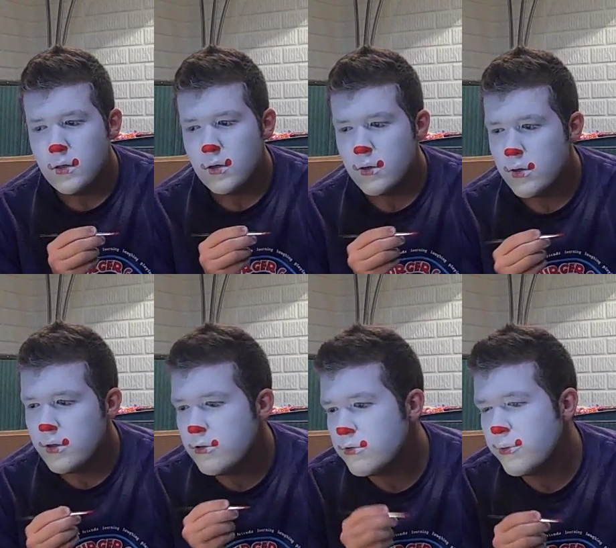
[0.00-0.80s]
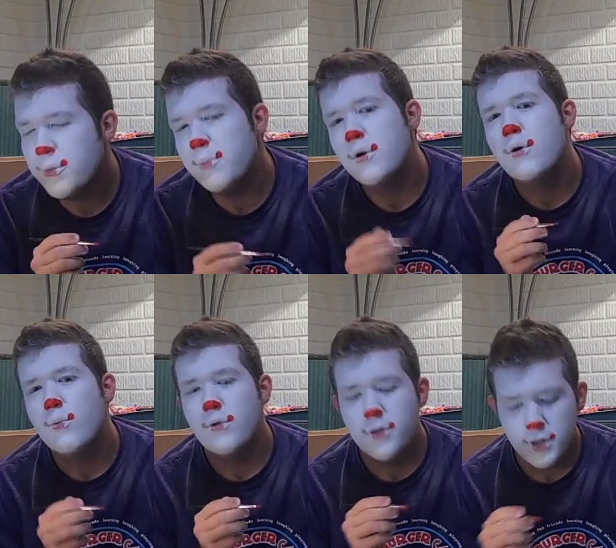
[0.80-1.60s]
Alright, there's one pip.
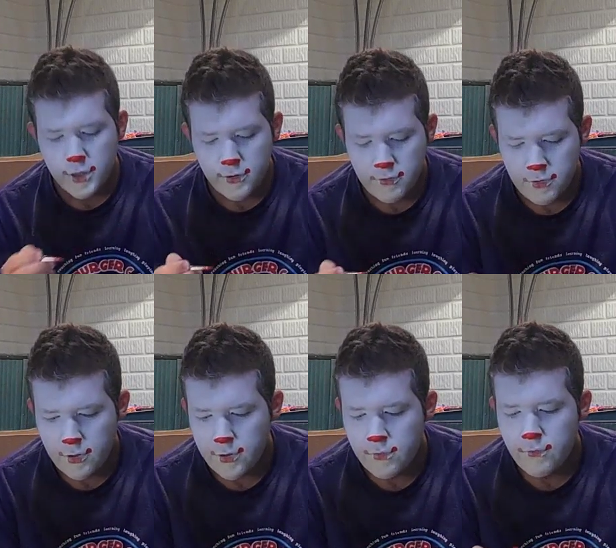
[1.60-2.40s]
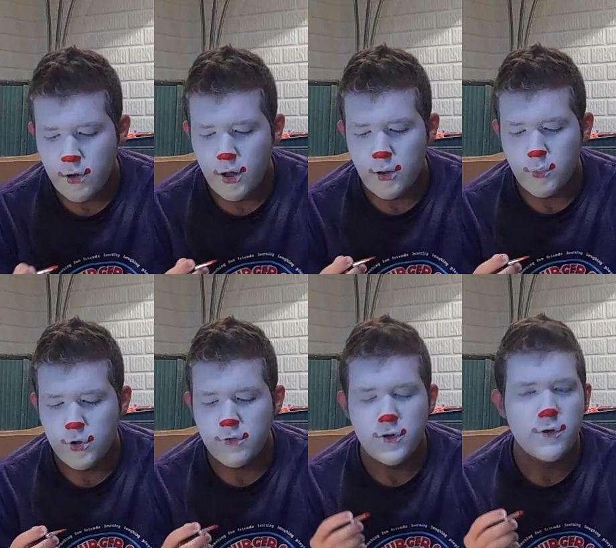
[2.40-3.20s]
One thing I just thought of,
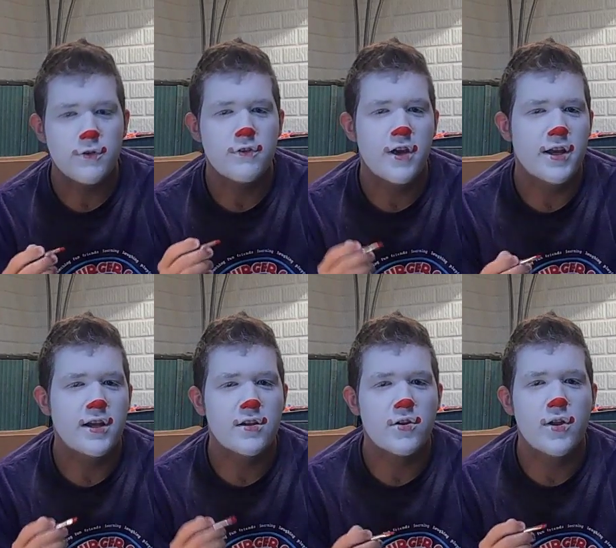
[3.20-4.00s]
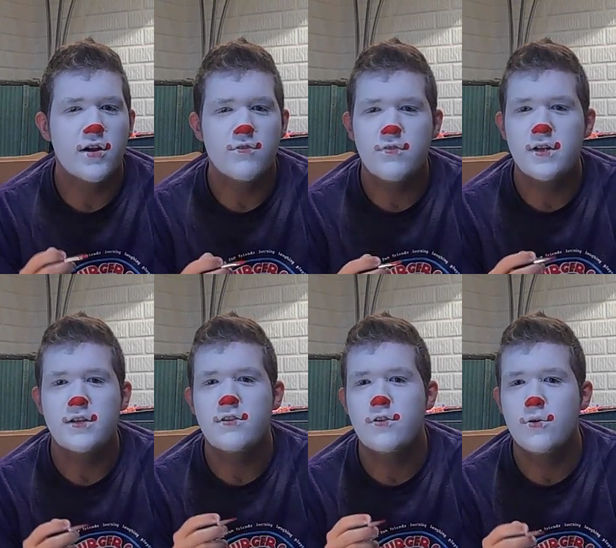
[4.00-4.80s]
whenever you're designing a clown
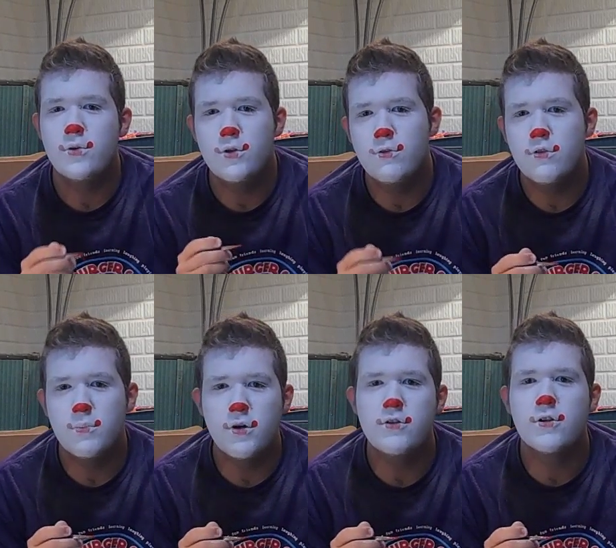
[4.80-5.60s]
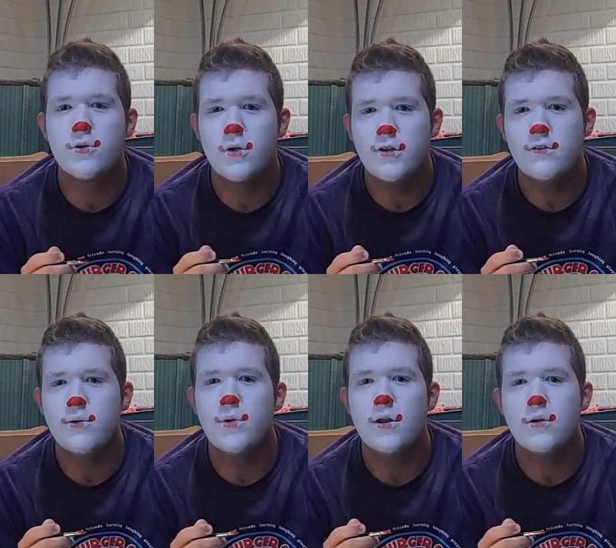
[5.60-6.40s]
face, don't use a bunch of crazy
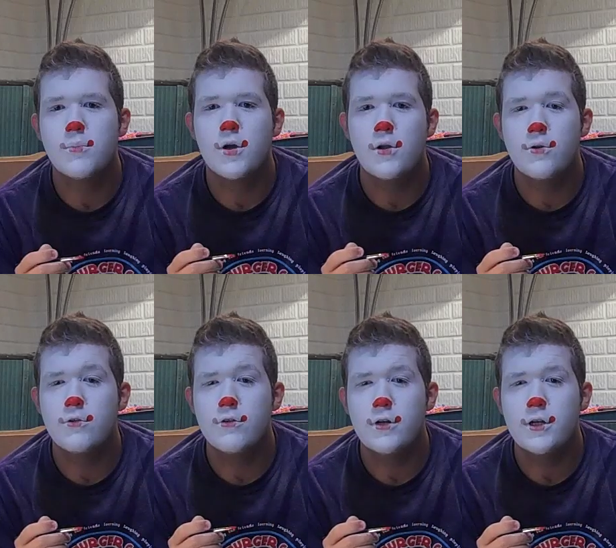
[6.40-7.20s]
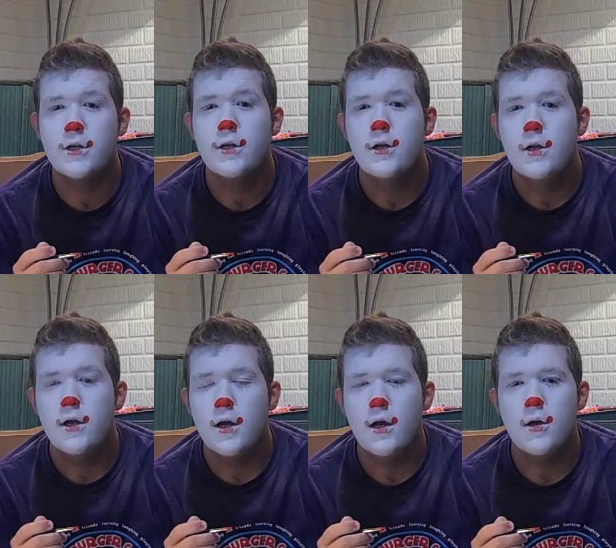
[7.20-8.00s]
random colors on it.
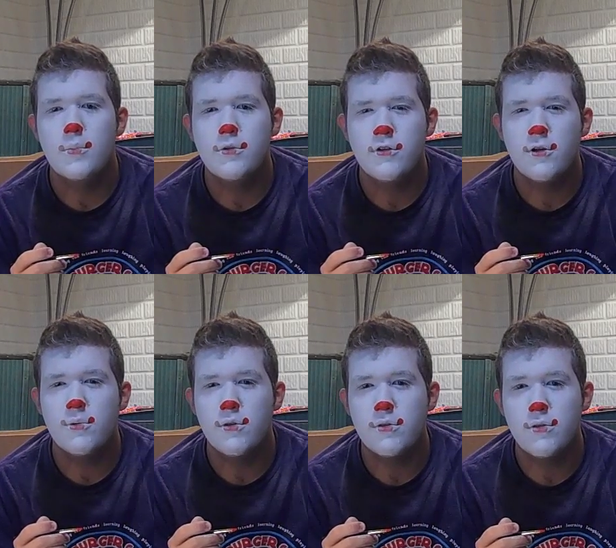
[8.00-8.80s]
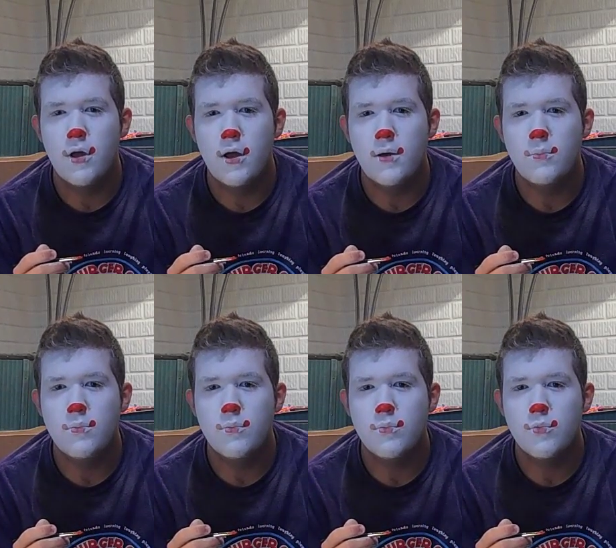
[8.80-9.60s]
Stick with
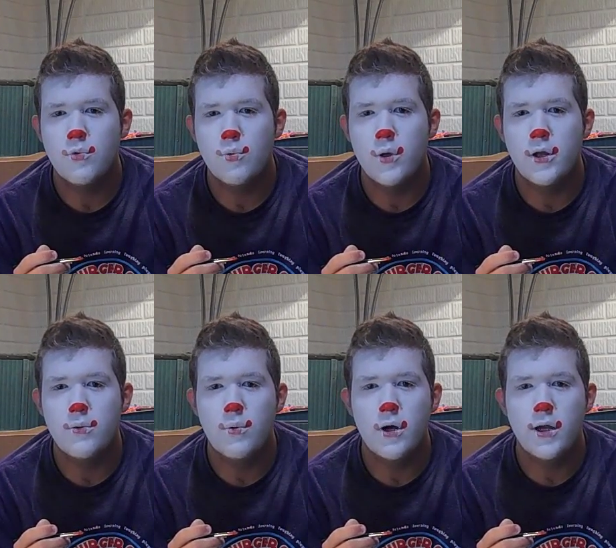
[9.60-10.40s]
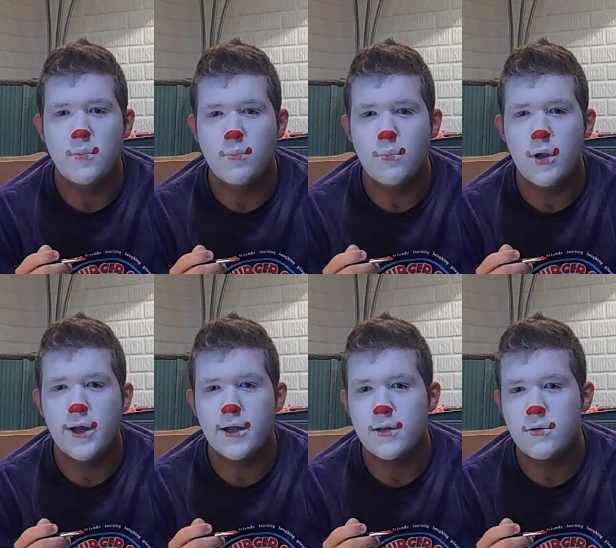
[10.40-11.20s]
red, white,
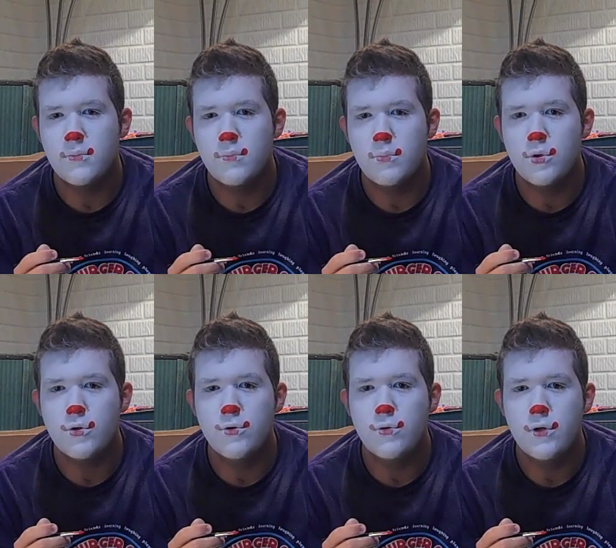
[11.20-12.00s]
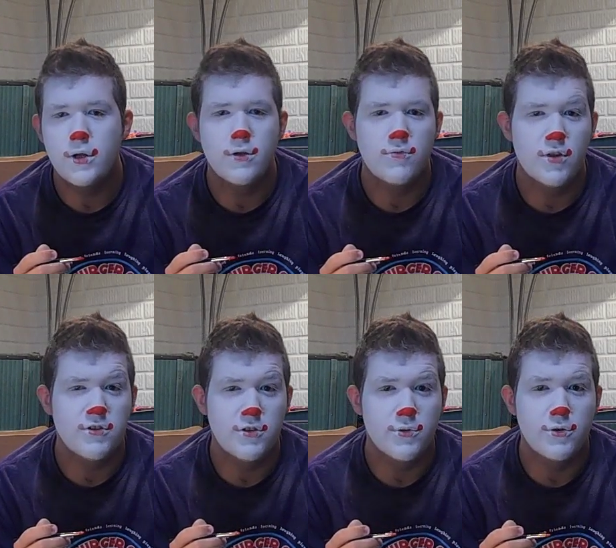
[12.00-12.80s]
black, and blue, and a
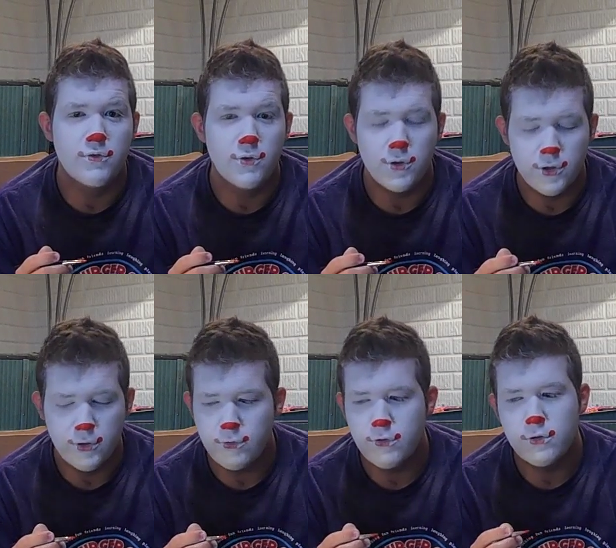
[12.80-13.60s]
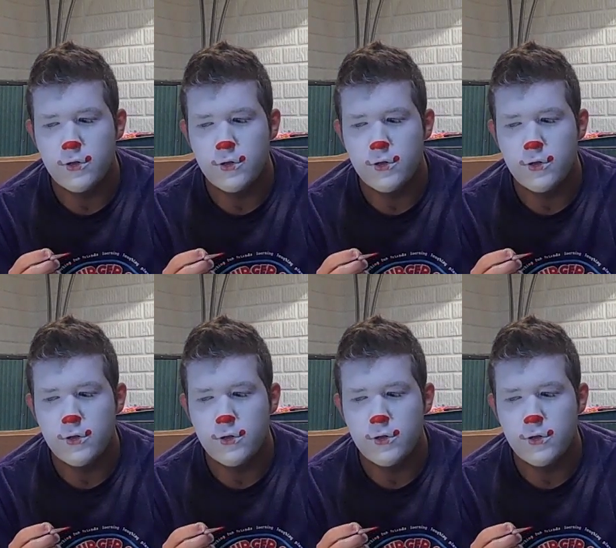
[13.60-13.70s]
flesh tone if you're in a goose.